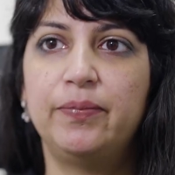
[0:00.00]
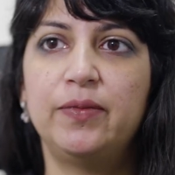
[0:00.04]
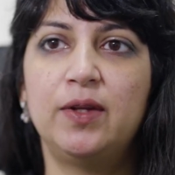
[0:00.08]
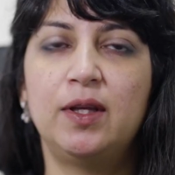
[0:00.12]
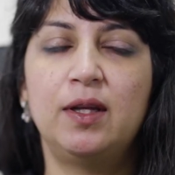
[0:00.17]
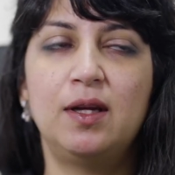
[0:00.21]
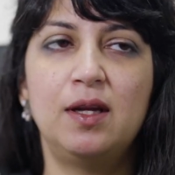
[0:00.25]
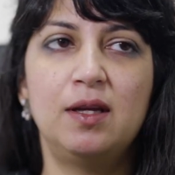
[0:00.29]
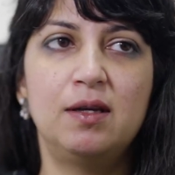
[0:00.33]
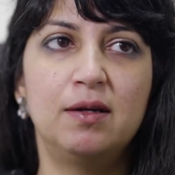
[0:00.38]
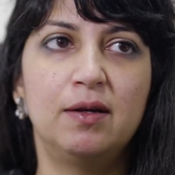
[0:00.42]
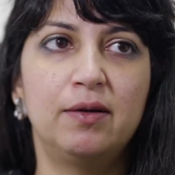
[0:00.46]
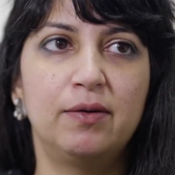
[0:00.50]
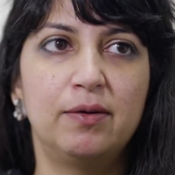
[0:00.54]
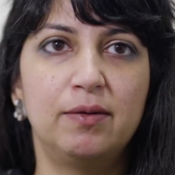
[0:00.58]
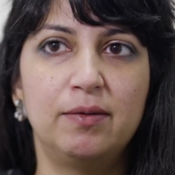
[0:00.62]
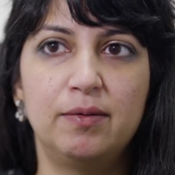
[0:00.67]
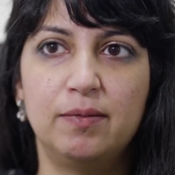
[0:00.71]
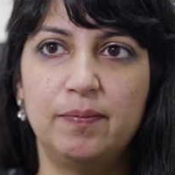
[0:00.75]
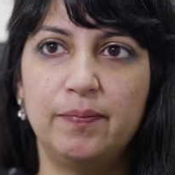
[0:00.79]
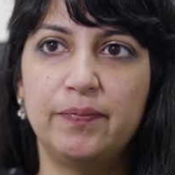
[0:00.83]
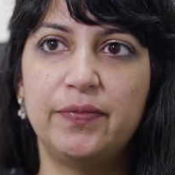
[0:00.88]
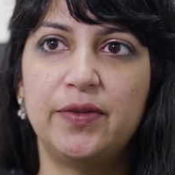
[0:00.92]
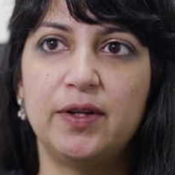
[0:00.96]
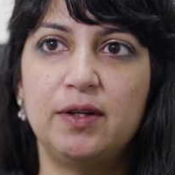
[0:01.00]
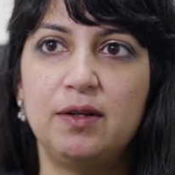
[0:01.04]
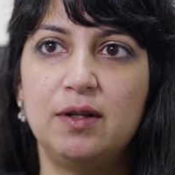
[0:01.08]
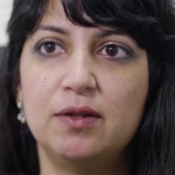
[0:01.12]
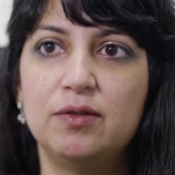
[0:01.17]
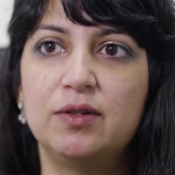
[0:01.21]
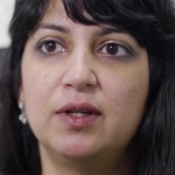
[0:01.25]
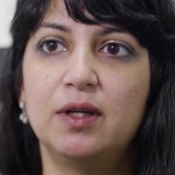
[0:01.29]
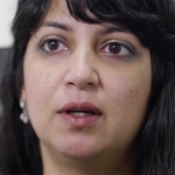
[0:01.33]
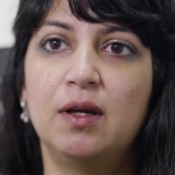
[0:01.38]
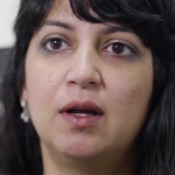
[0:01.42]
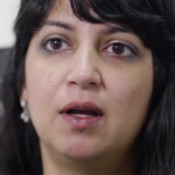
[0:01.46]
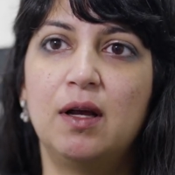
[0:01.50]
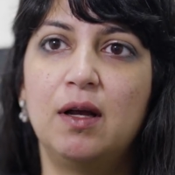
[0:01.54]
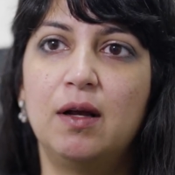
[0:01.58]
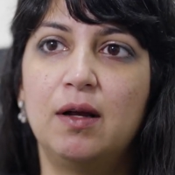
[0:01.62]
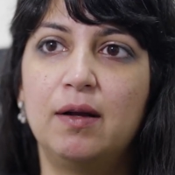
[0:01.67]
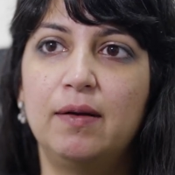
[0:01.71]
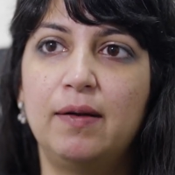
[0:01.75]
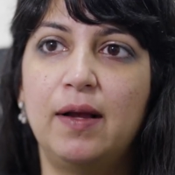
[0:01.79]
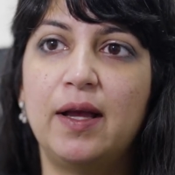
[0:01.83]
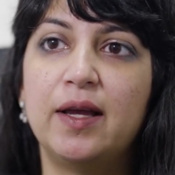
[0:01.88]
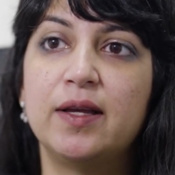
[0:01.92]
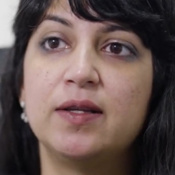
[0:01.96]
And I know that
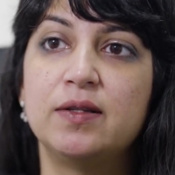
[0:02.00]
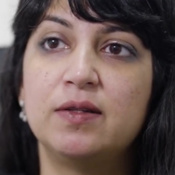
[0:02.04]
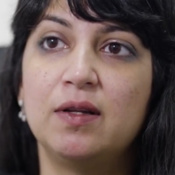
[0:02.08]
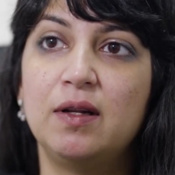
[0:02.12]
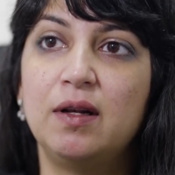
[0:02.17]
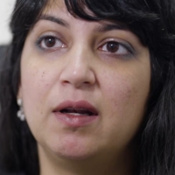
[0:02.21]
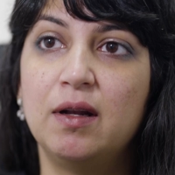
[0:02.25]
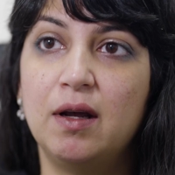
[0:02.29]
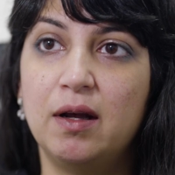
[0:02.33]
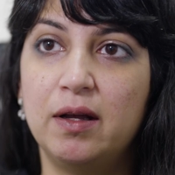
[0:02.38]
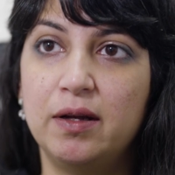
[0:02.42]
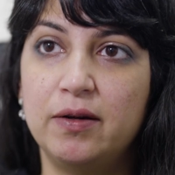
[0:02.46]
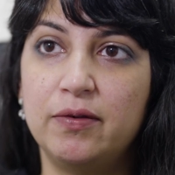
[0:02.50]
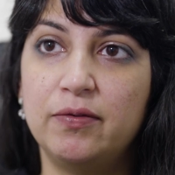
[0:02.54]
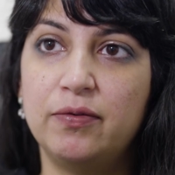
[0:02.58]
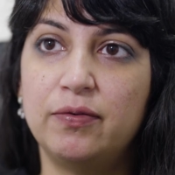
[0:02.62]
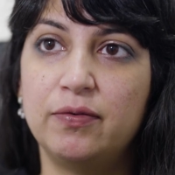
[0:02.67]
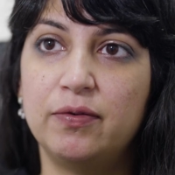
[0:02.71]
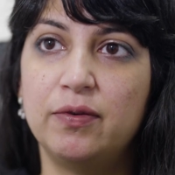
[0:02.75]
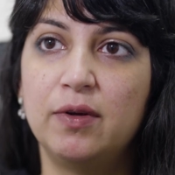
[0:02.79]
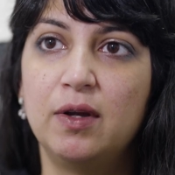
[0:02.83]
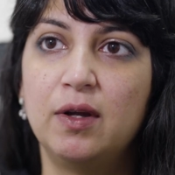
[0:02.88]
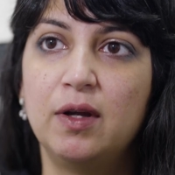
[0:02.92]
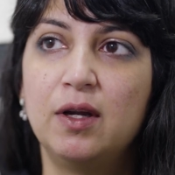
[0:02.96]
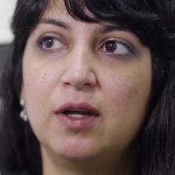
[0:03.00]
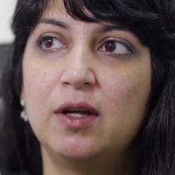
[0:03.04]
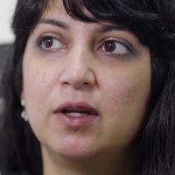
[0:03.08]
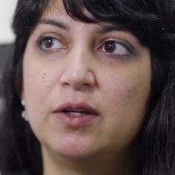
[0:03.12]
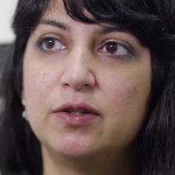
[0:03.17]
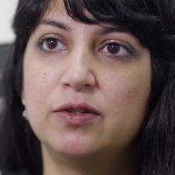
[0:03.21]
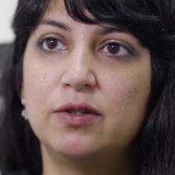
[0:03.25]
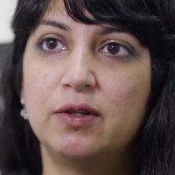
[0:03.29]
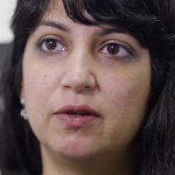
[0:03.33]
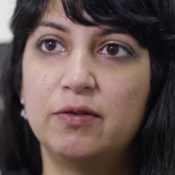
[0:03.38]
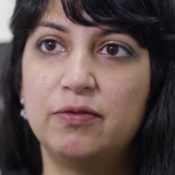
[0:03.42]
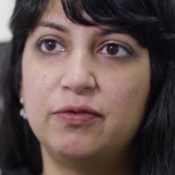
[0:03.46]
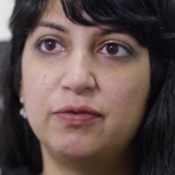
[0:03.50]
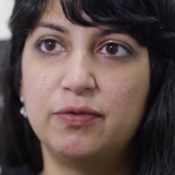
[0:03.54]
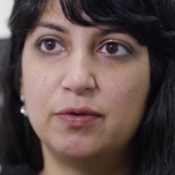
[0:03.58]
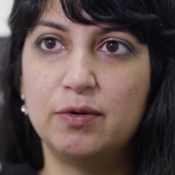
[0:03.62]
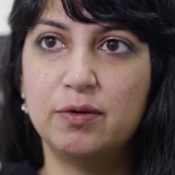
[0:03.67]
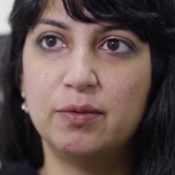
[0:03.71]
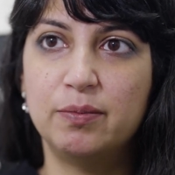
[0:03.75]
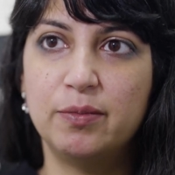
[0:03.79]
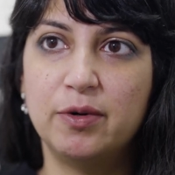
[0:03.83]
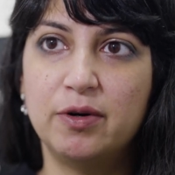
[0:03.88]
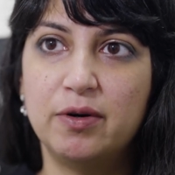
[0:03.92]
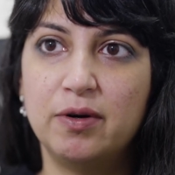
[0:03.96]
Utica has a lot of sort of
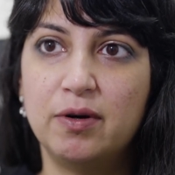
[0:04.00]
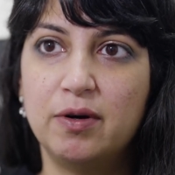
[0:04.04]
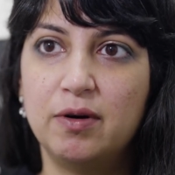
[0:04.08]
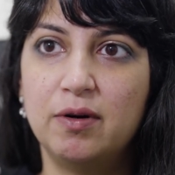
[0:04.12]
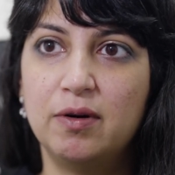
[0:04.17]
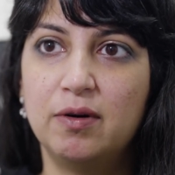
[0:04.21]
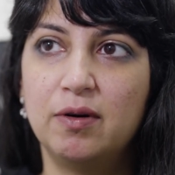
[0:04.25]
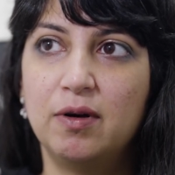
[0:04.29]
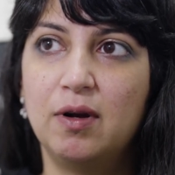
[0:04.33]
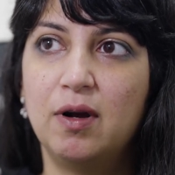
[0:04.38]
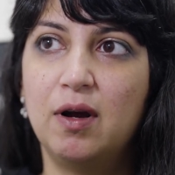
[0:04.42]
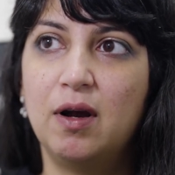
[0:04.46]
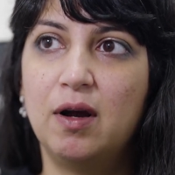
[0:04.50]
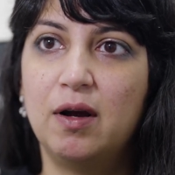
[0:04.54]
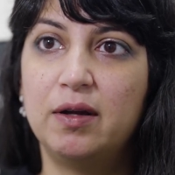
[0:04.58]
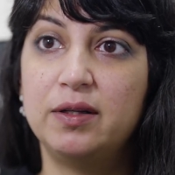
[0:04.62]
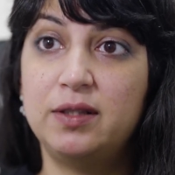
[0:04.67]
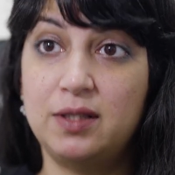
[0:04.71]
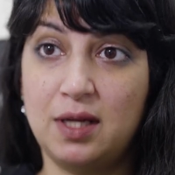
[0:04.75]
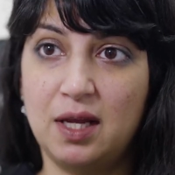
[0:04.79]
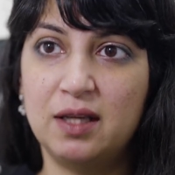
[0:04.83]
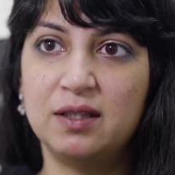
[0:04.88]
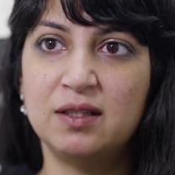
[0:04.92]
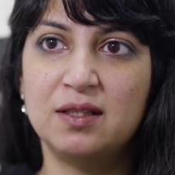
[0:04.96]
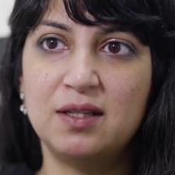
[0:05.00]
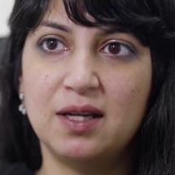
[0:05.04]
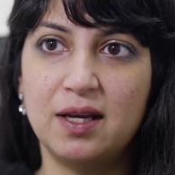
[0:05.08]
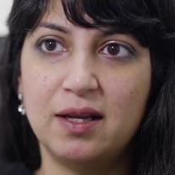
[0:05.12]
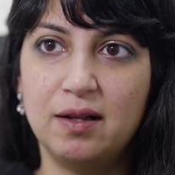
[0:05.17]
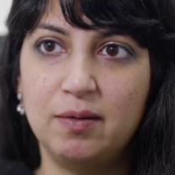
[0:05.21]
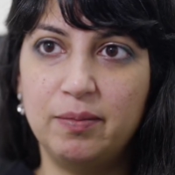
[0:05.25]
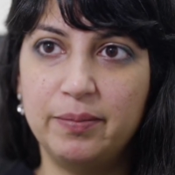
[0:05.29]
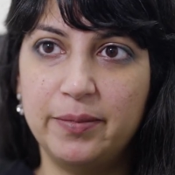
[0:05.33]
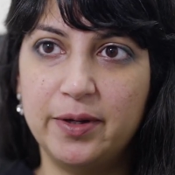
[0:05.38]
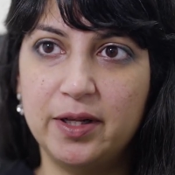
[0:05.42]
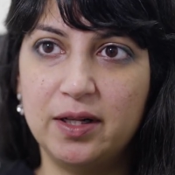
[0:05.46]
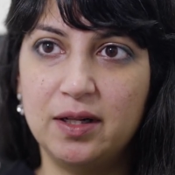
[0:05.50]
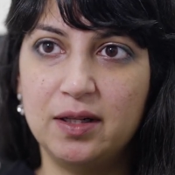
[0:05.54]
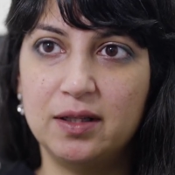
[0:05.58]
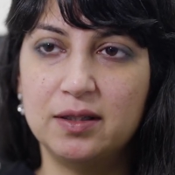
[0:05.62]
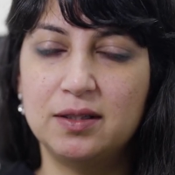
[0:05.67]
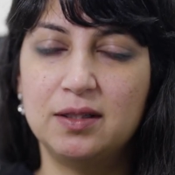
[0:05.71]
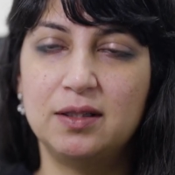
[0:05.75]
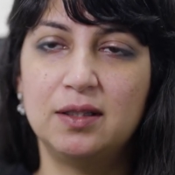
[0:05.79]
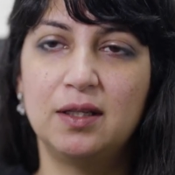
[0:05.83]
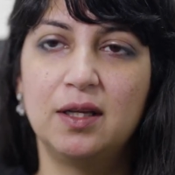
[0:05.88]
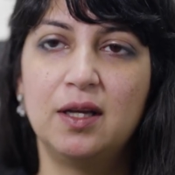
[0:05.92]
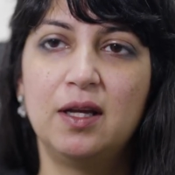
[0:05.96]
former textile
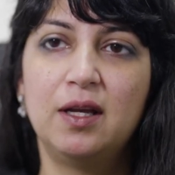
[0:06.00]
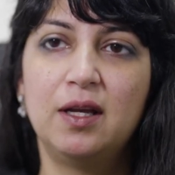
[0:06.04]
mills.